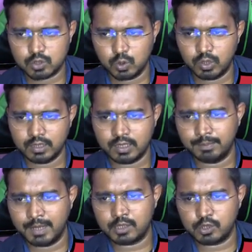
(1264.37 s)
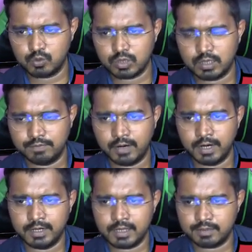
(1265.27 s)
storing them as user
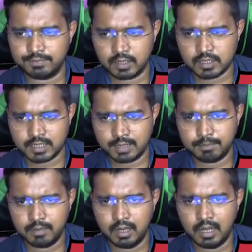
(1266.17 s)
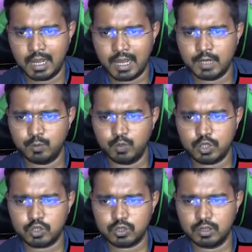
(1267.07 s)
defined as the first step, and
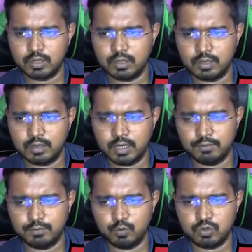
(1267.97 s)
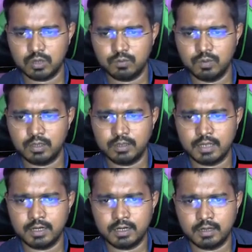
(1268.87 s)
which in future will
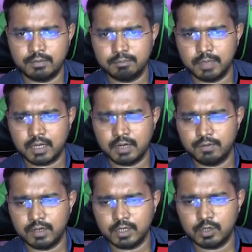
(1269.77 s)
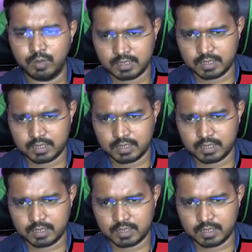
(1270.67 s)
then be converted to